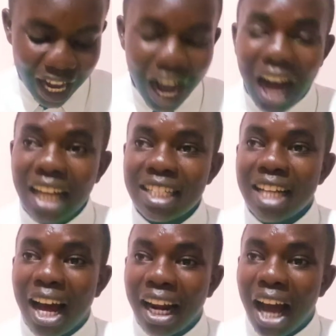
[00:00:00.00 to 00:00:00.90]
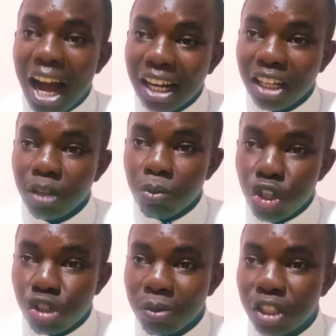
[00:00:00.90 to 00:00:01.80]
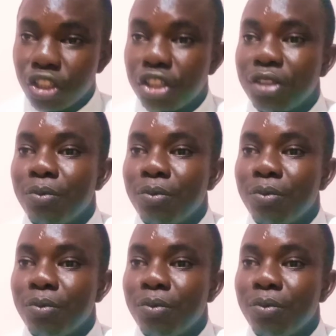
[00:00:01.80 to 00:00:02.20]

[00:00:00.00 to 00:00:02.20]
has an ugly mishmash